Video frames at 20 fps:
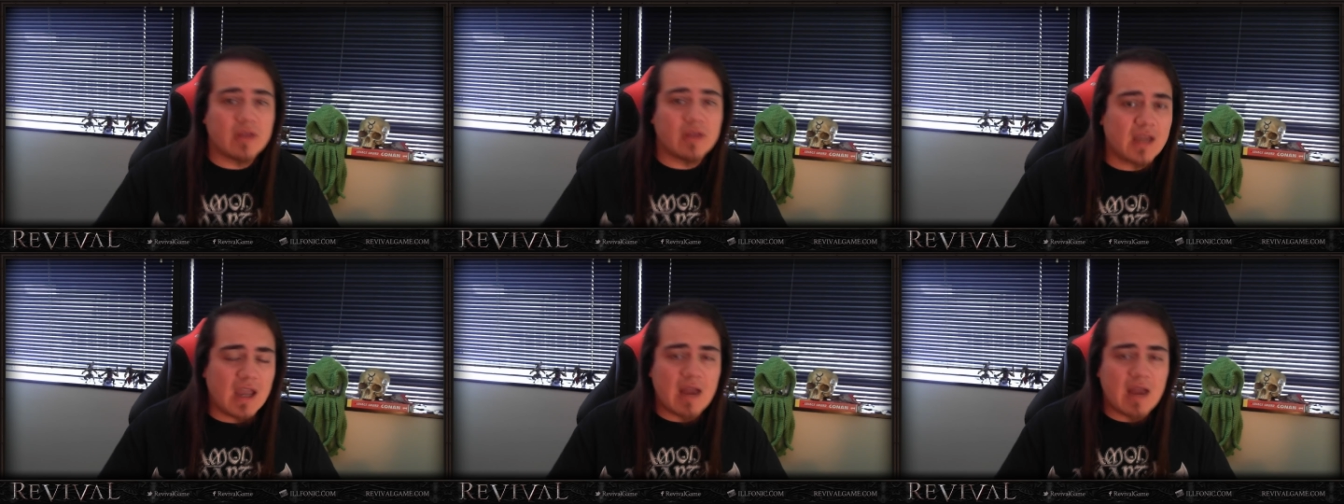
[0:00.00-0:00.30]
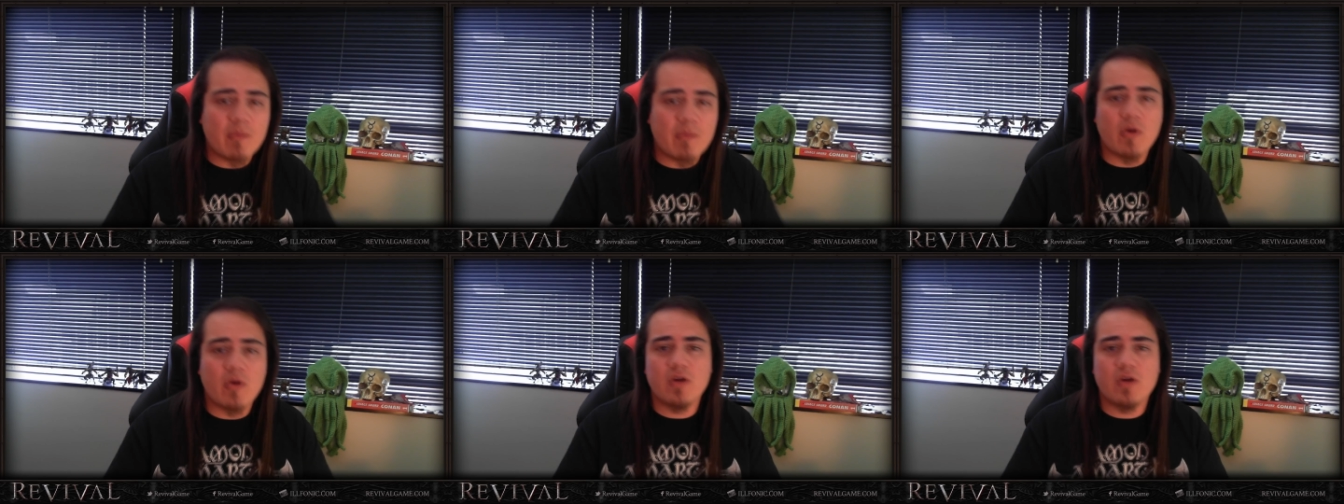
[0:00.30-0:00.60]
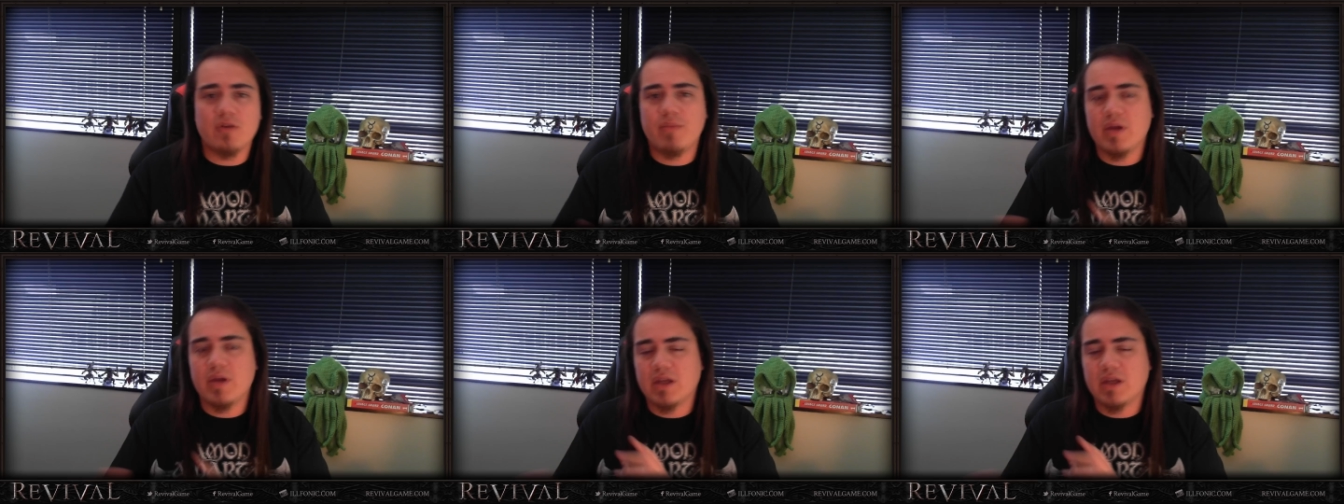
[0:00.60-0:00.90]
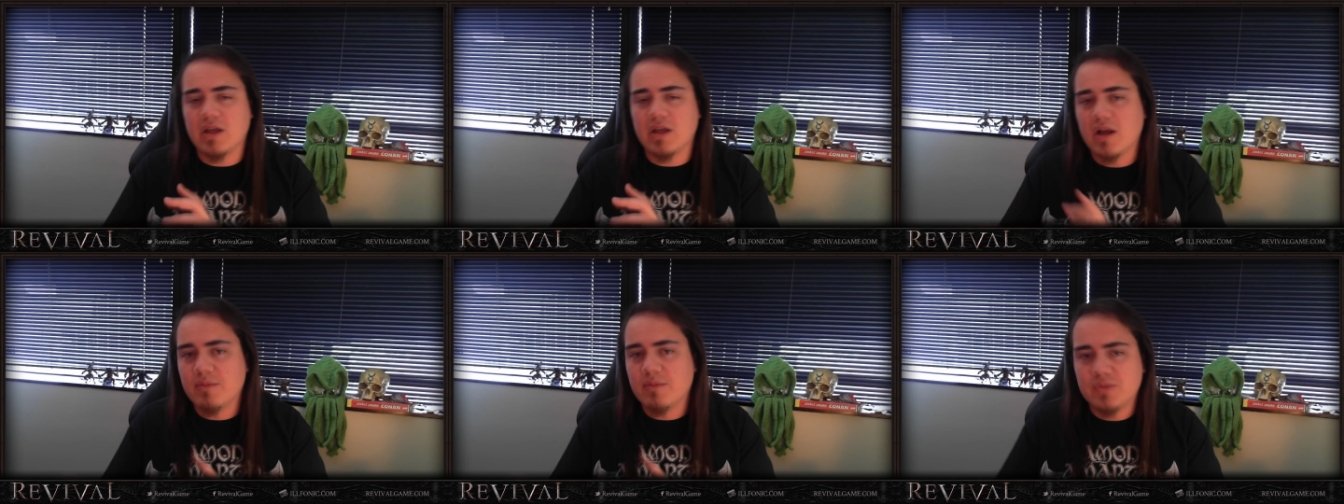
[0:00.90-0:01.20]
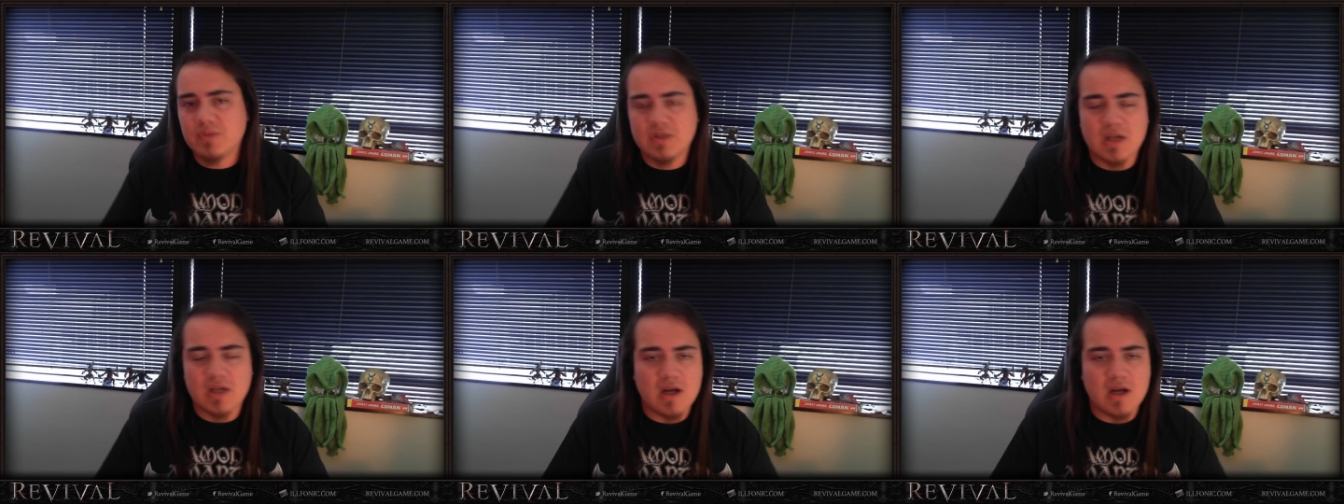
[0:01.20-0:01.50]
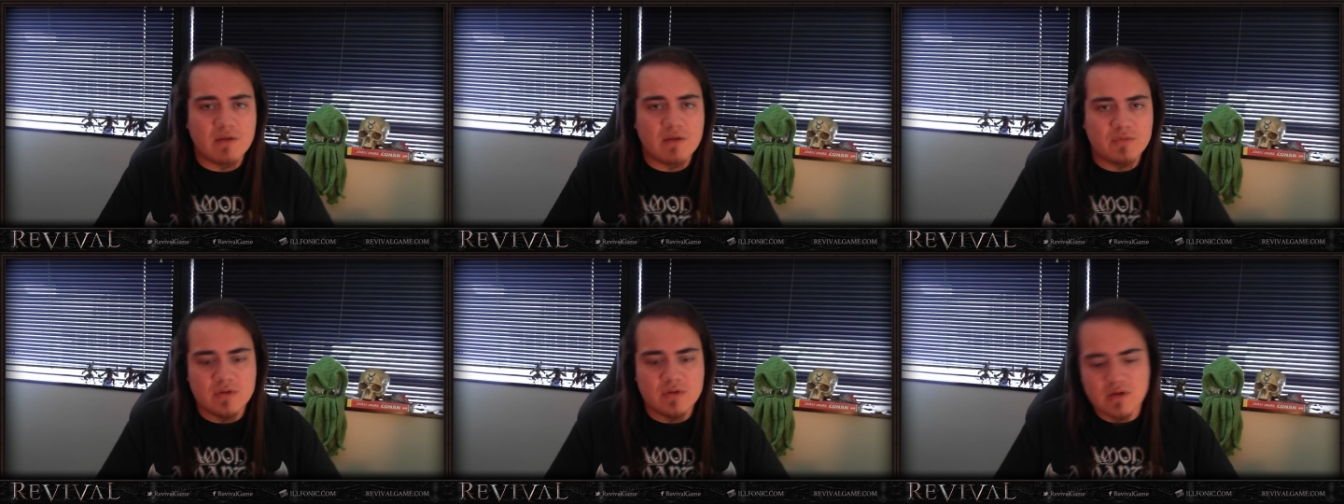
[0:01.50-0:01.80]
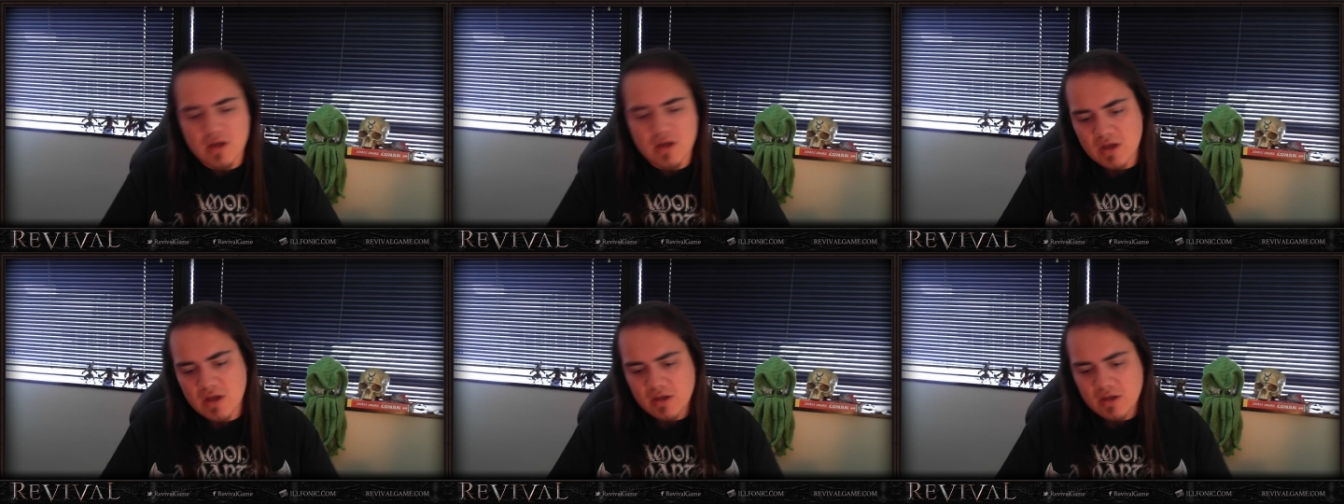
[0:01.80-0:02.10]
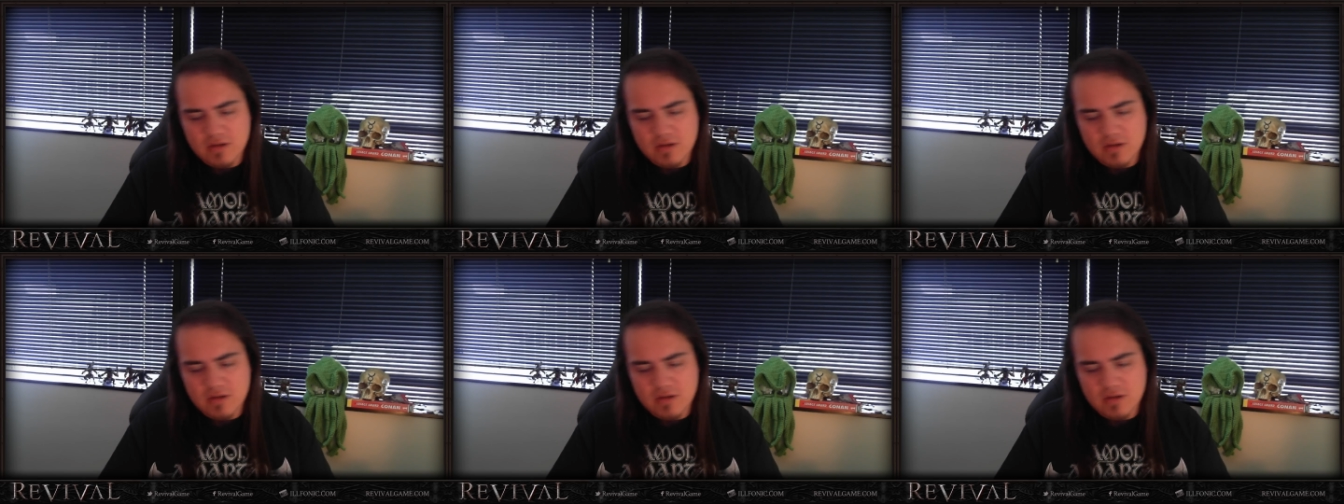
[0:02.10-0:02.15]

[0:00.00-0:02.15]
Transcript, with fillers: with the camera, you're picking up stuff, and